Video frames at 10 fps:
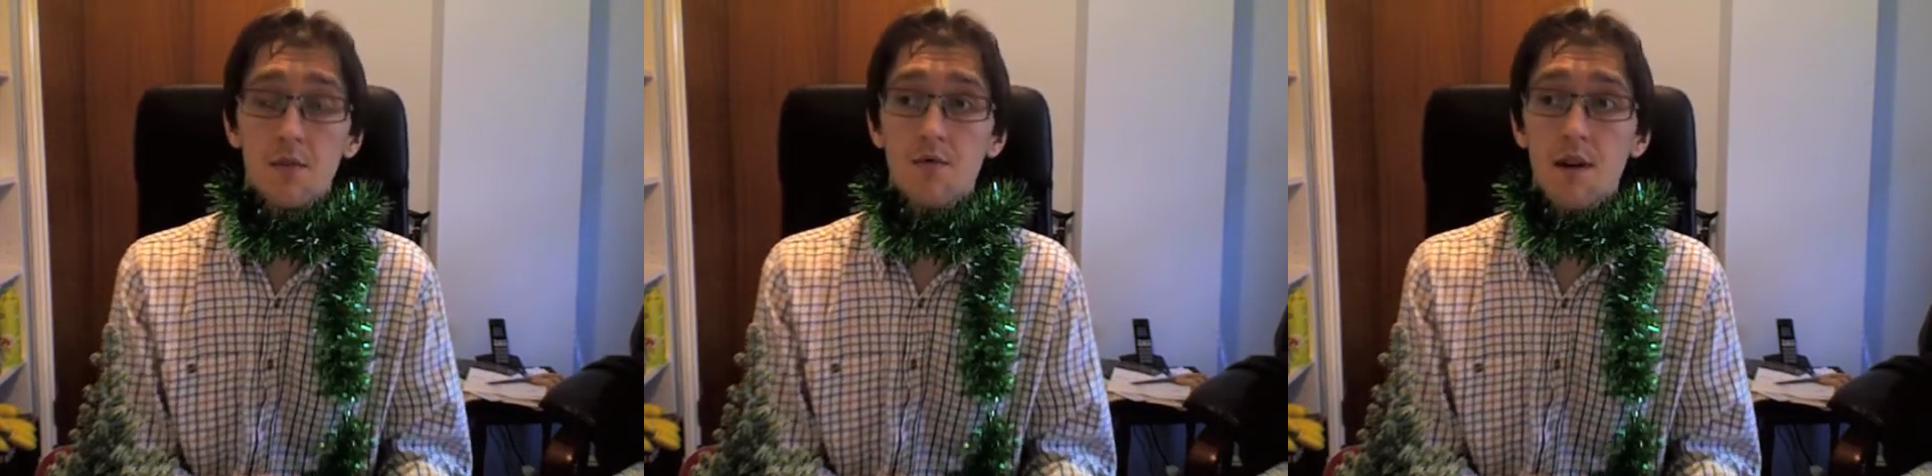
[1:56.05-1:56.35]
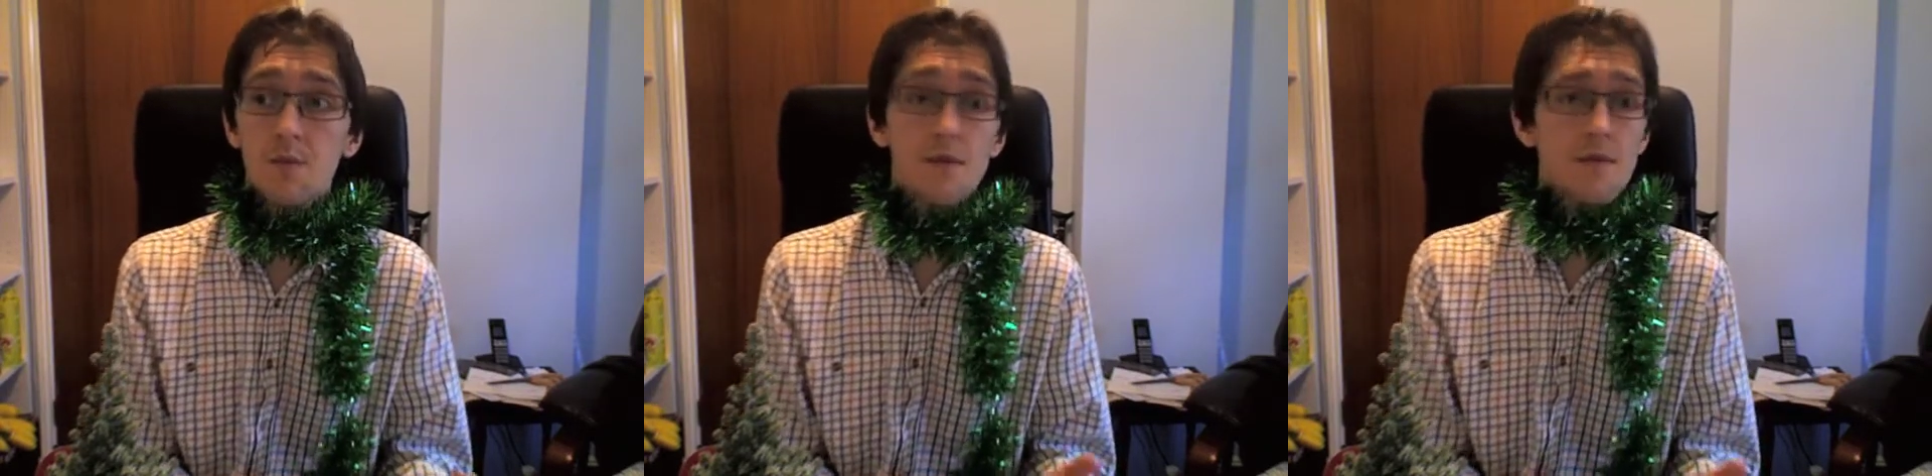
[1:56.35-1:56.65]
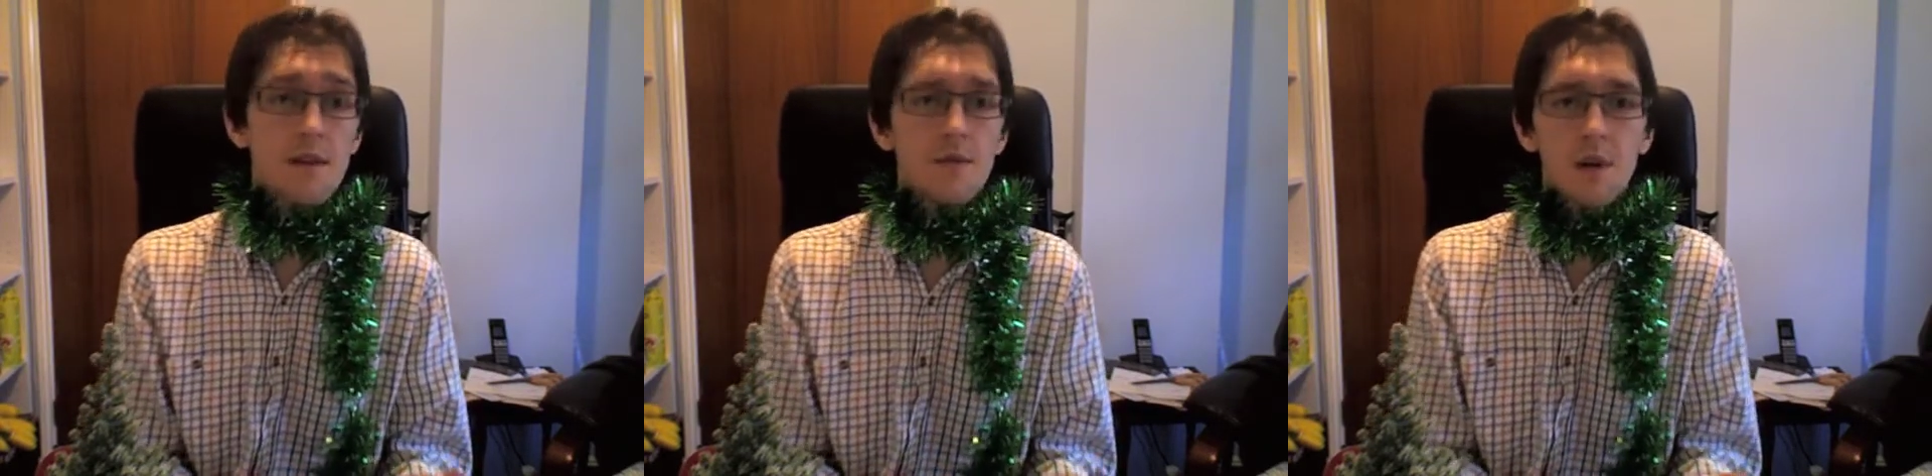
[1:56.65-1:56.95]

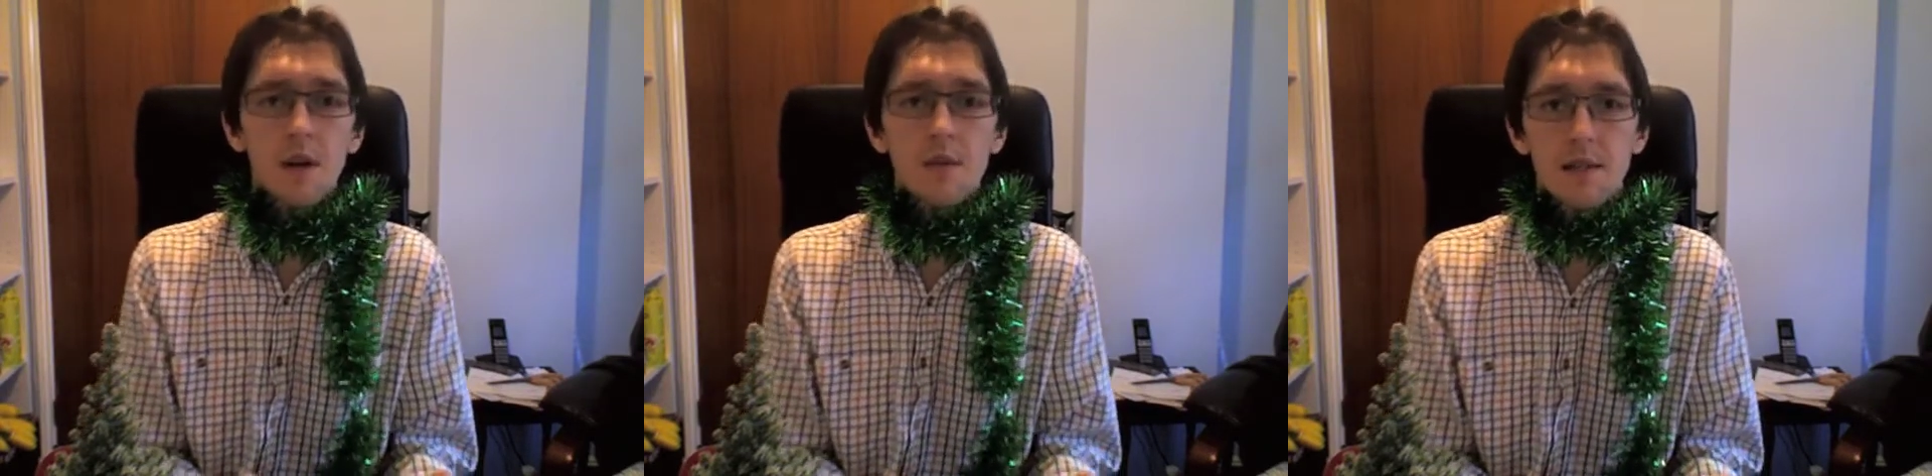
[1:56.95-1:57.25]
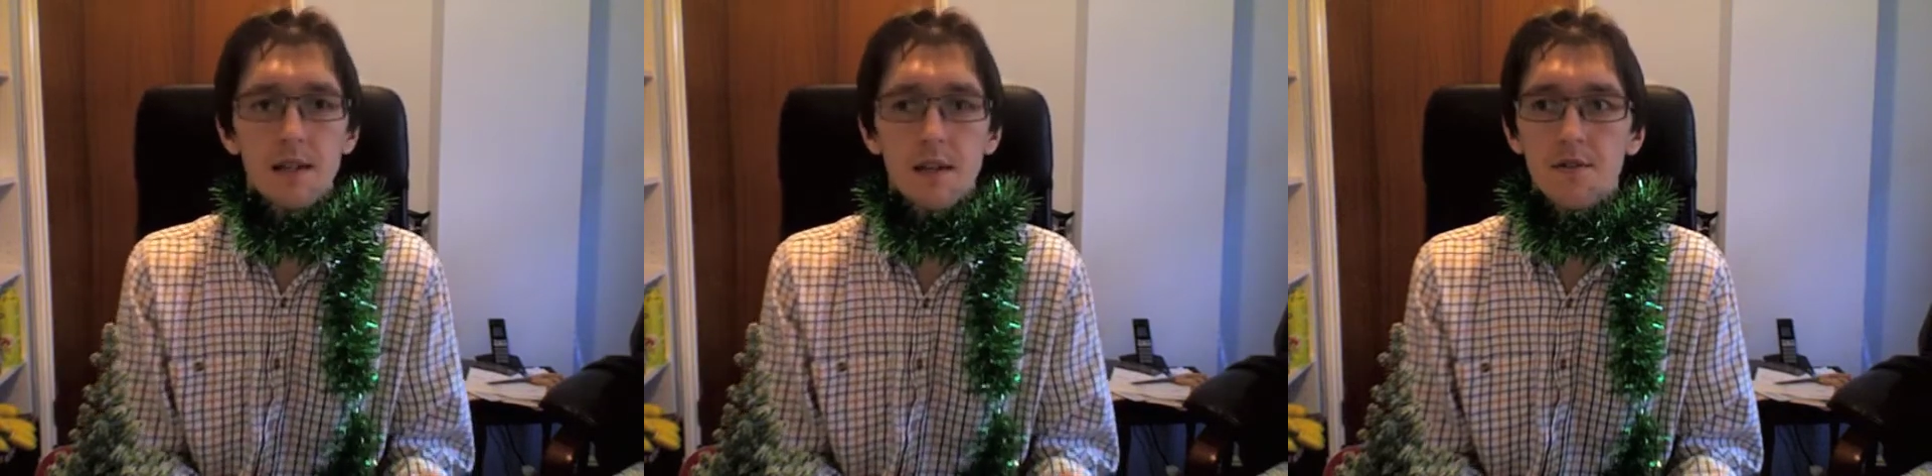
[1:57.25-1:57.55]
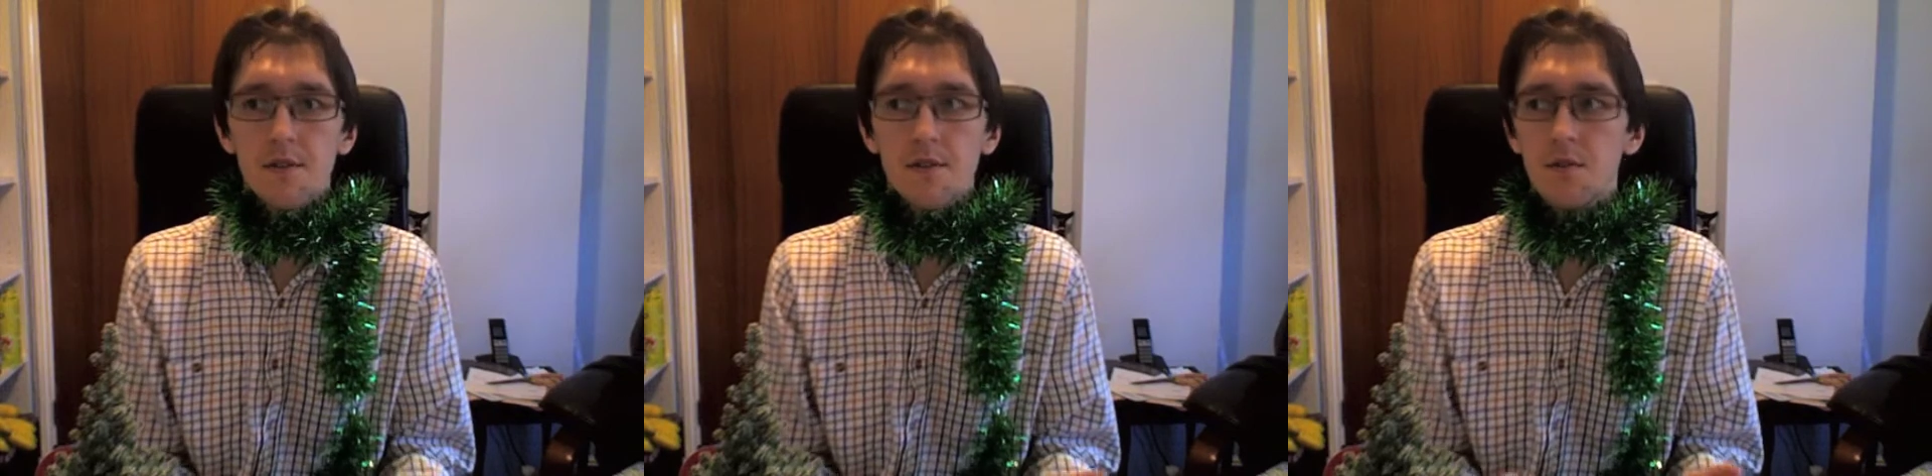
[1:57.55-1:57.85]
around when I was little.
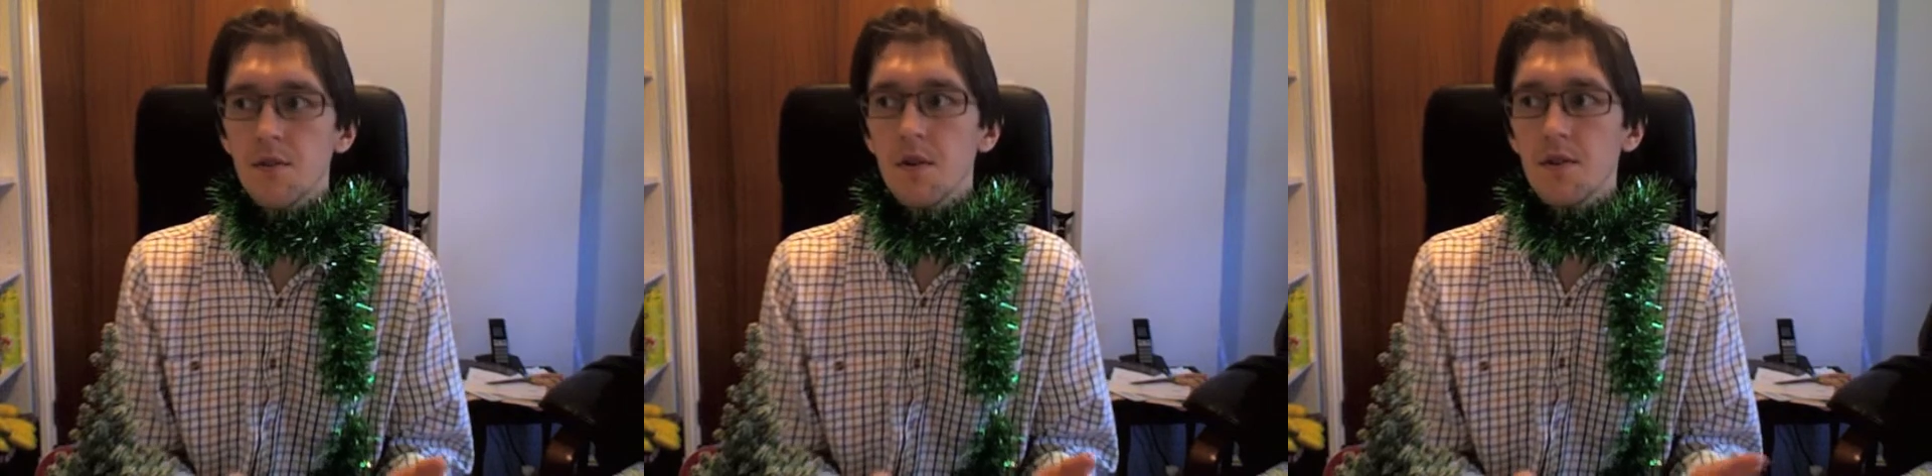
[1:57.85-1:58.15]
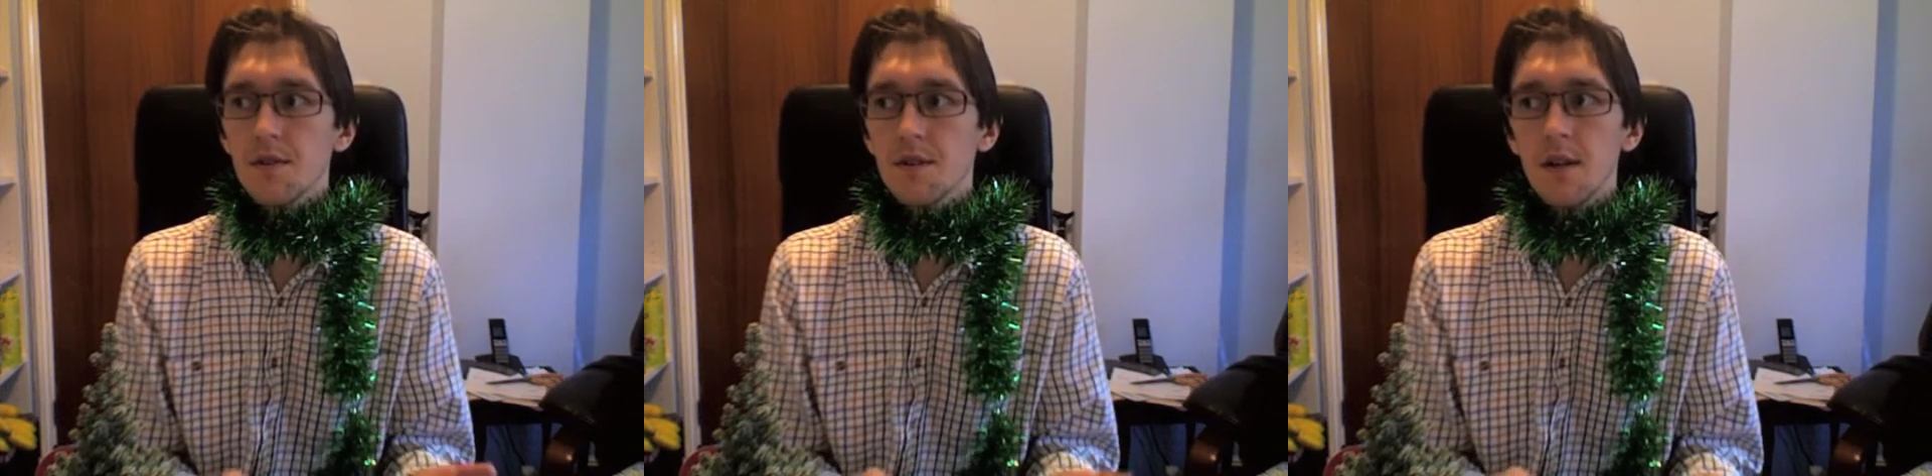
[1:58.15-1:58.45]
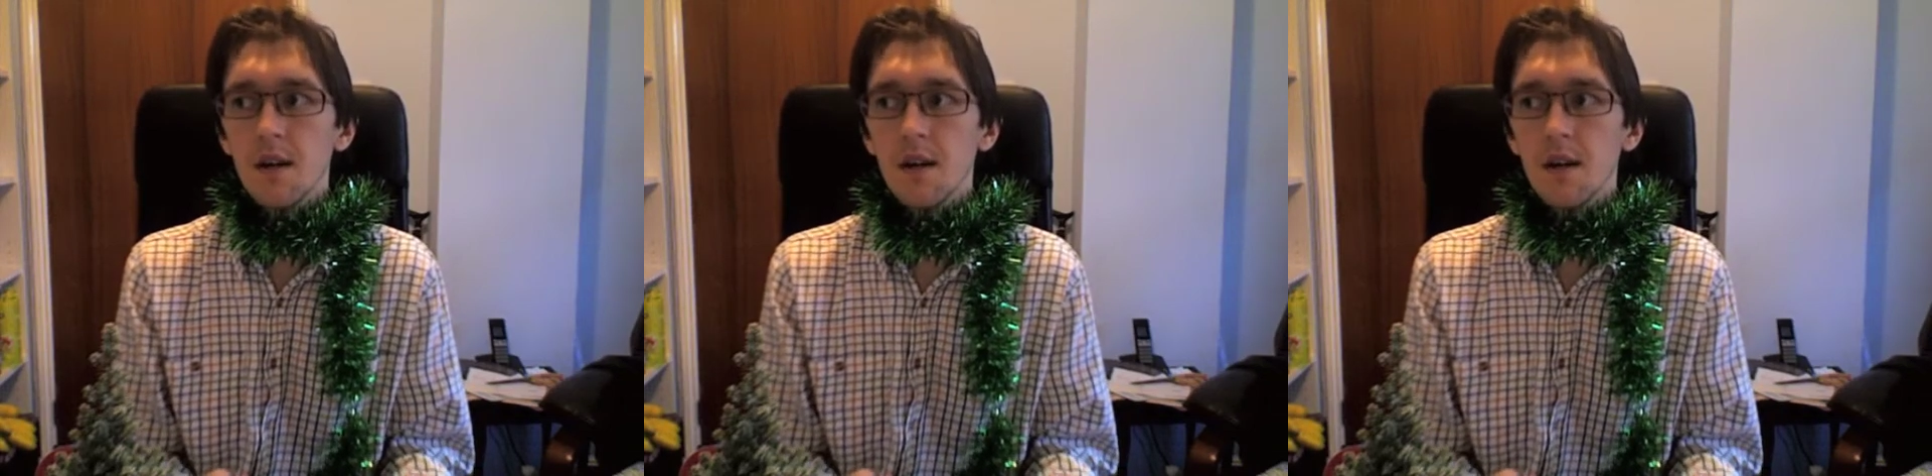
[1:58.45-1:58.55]
So you've got